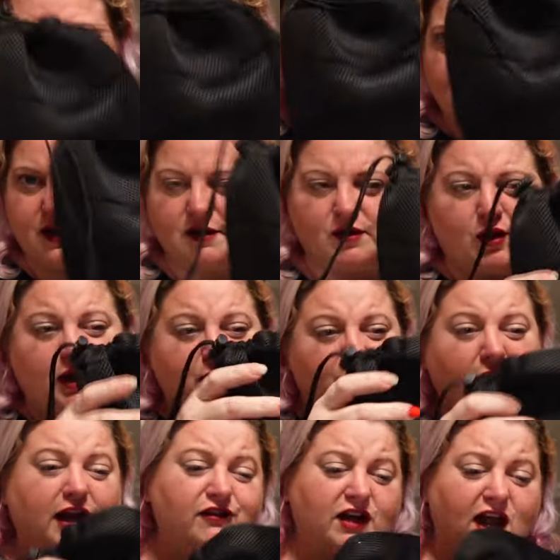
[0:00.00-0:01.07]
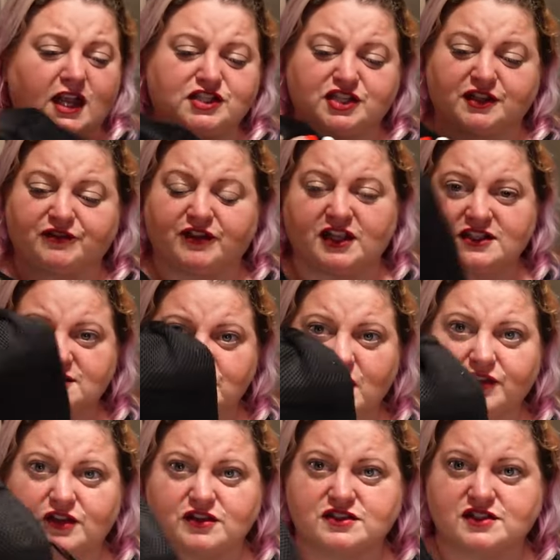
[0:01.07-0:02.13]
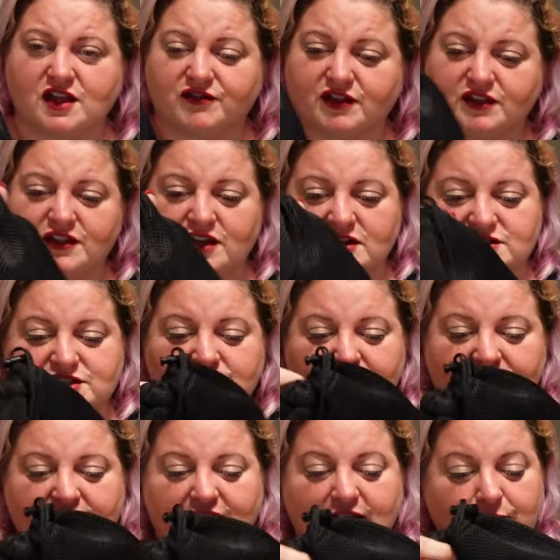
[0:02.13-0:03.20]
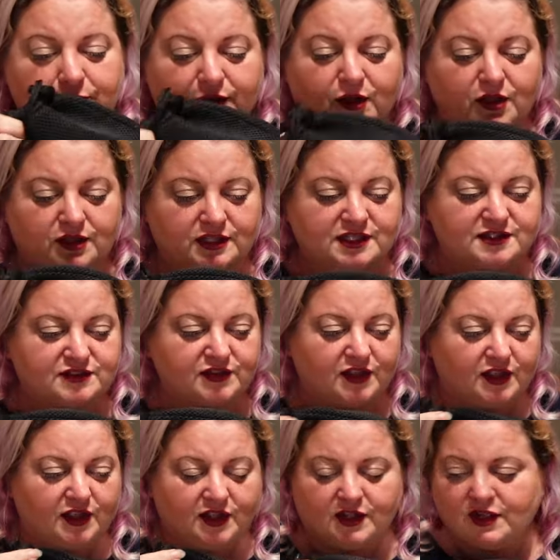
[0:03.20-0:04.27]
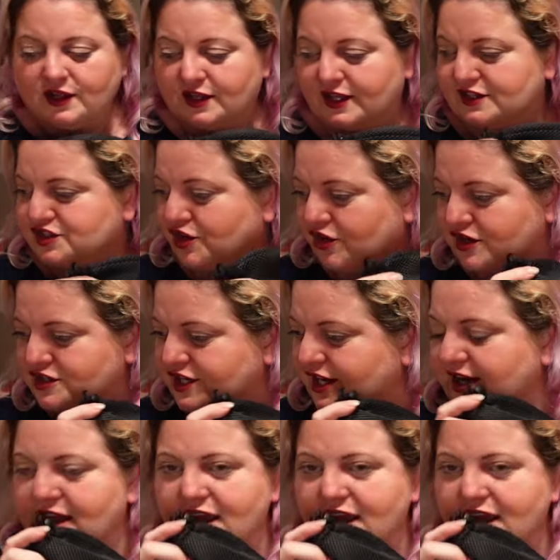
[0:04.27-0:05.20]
He can even actually fit some other stuff in there. So like he could put all his like charging